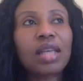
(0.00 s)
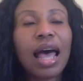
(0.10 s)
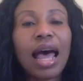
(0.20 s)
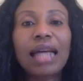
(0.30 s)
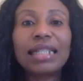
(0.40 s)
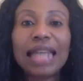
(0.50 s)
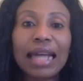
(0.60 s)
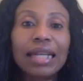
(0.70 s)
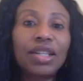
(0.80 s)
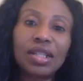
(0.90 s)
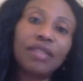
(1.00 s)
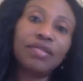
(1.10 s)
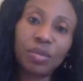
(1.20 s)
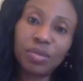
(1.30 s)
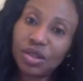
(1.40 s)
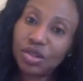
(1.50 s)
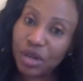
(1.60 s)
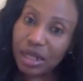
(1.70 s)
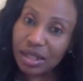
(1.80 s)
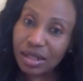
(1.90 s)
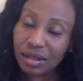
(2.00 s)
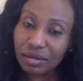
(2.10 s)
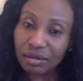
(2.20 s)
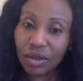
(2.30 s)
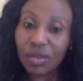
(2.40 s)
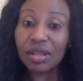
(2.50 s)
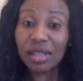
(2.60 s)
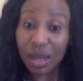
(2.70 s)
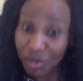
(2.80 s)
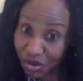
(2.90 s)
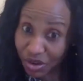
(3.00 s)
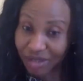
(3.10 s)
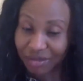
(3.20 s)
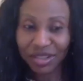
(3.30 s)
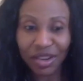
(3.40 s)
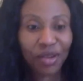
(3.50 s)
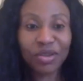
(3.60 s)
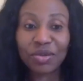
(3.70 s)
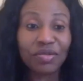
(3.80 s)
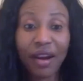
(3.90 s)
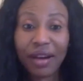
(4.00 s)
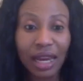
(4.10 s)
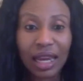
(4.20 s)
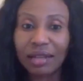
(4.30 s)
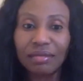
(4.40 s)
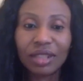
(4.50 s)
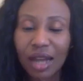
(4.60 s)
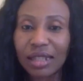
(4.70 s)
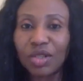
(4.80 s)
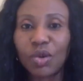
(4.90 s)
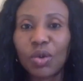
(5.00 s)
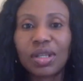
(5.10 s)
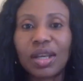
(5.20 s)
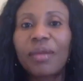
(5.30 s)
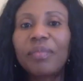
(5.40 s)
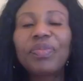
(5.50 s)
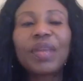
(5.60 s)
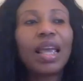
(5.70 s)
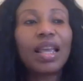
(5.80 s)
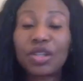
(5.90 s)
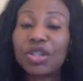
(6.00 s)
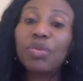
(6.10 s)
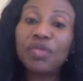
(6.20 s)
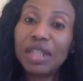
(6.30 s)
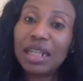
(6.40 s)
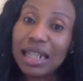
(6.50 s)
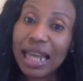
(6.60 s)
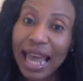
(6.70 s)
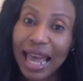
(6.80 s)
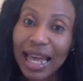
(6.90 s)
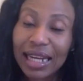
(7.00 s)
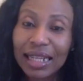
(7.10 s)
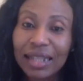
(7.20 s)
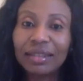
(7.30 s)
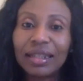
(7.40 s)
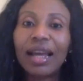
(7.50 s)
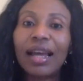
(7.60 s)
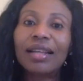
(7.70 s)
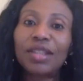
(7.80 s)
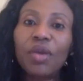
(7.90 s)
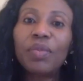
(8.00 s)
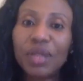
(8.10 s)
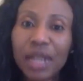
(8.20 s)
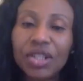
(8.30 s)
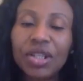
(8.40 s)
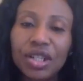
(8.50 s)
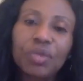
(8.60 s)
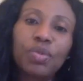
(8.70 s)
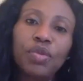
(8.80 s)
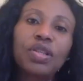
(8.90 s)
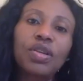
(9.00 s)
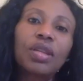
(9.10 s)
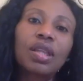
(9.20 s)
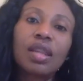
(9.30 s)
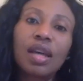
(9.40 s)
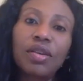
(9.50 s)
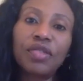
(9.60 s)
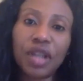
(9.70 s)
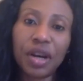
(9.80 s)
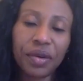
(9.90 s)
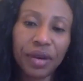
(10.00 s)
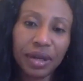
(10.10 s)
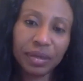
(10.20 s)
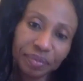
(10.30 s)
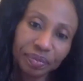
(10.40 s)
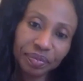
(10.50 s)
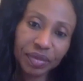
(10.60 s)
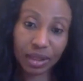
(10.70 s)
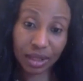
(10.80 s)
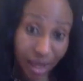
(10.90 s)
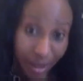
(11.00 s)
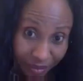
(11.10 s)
her dad just lives up the street, on the same street. So she was very keen. She has a daughter. So she moved in a day early. So potentially she moved in on the 3rd of January this year.